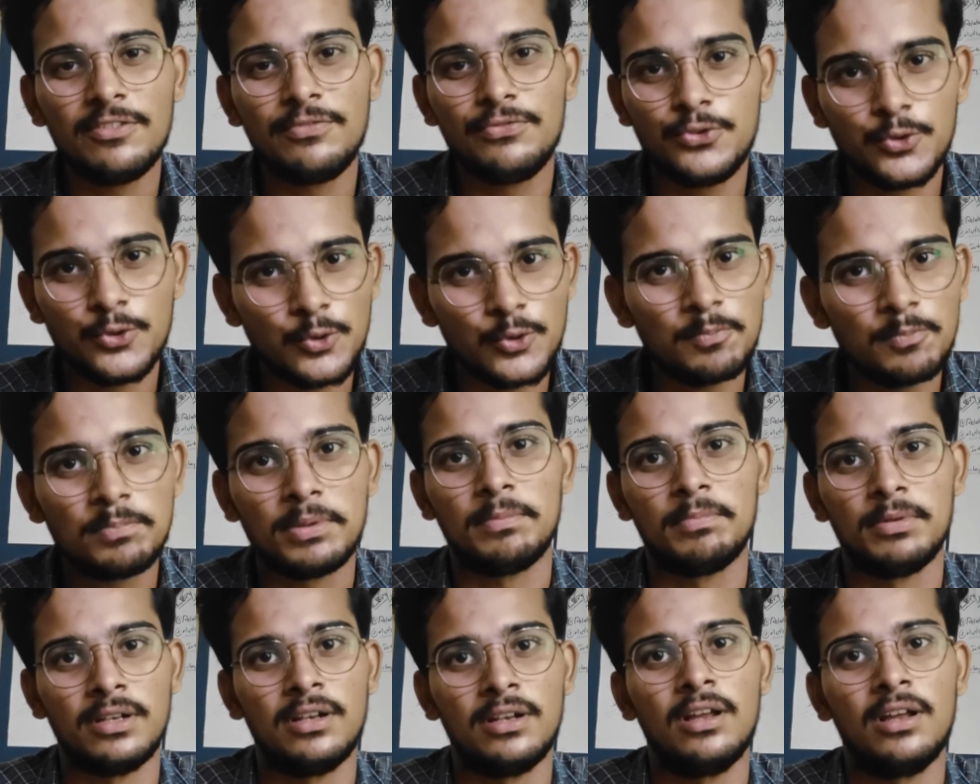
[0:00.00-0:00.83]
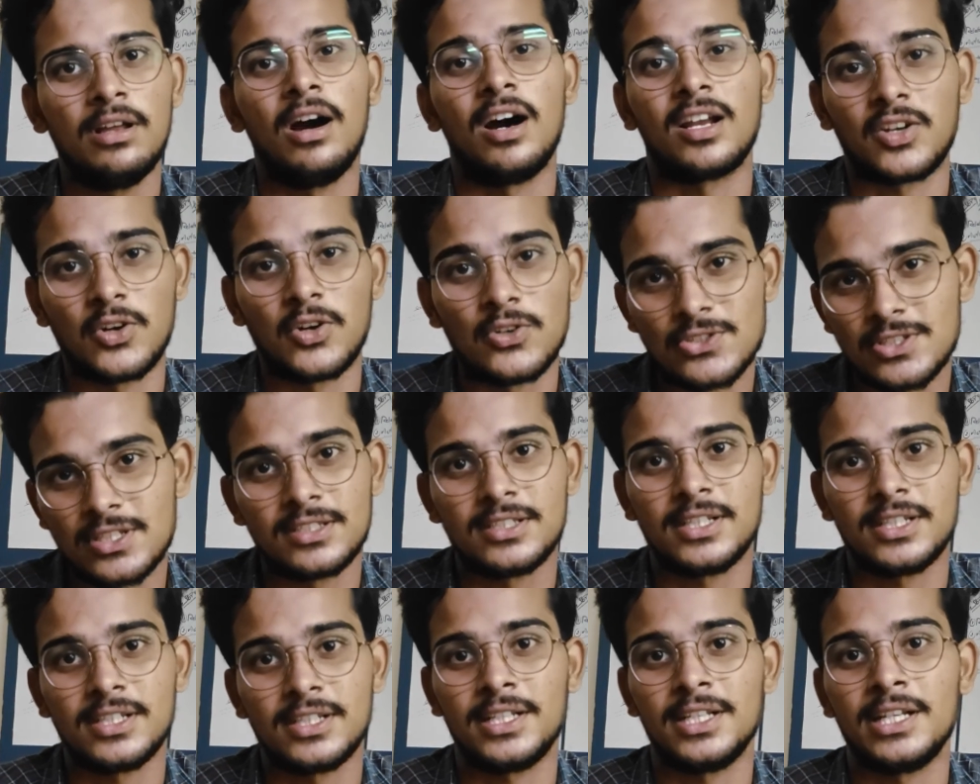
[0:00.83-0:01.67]
few people are
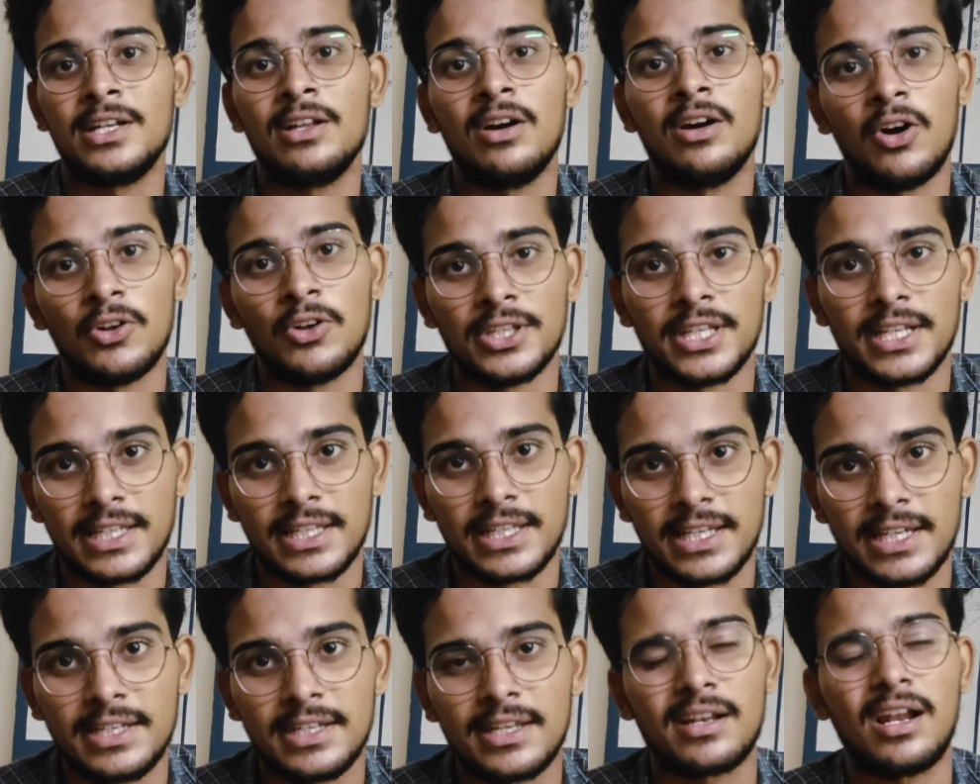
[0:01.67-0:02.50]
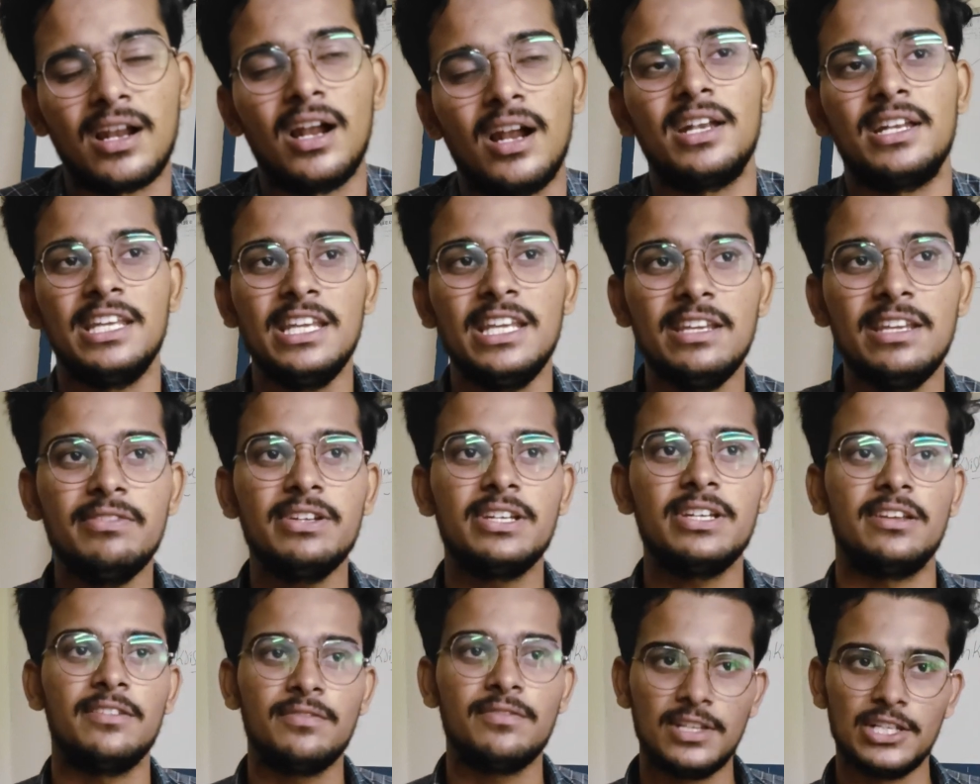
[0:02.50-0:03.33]
concentrated on their career. And even
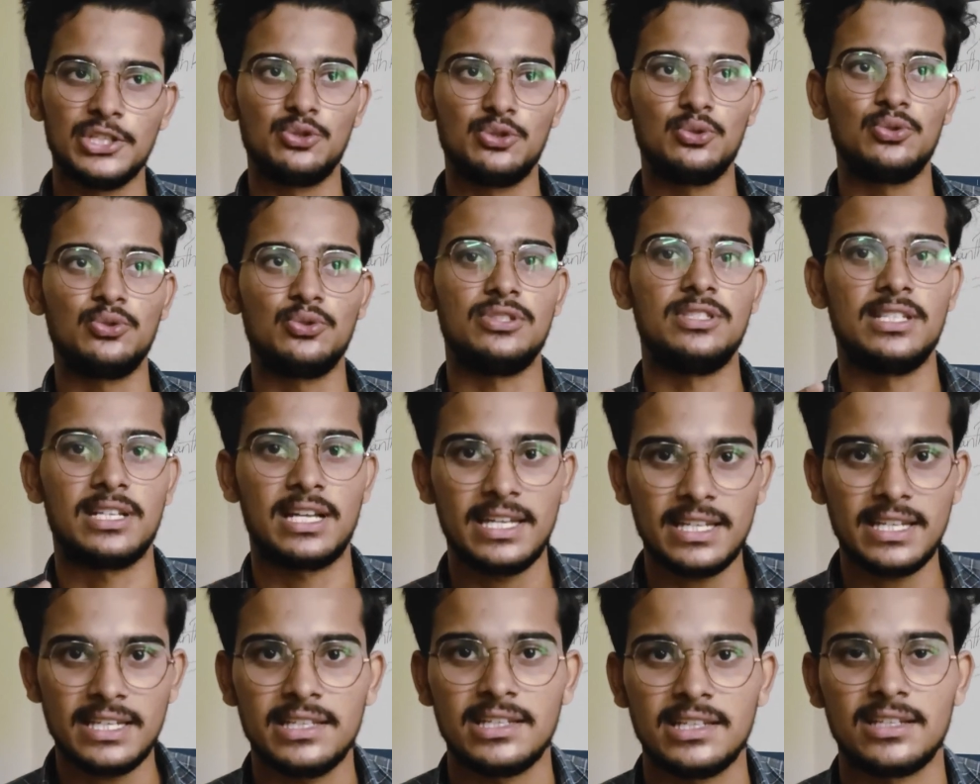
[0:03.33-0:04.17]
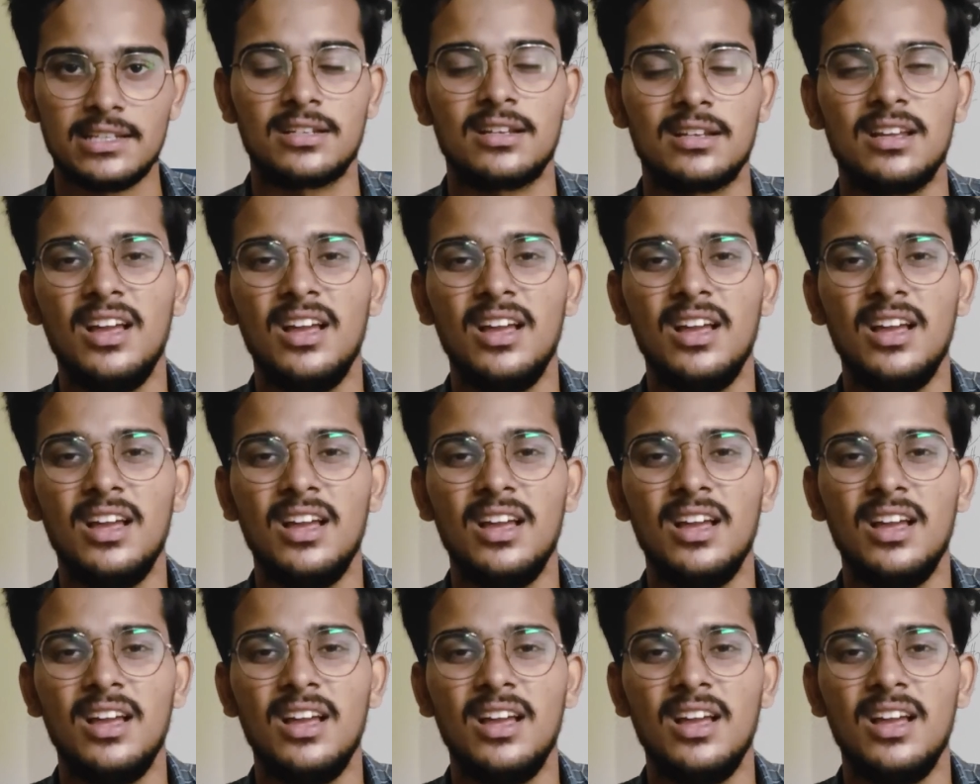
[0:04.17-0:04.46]
if they choose their career,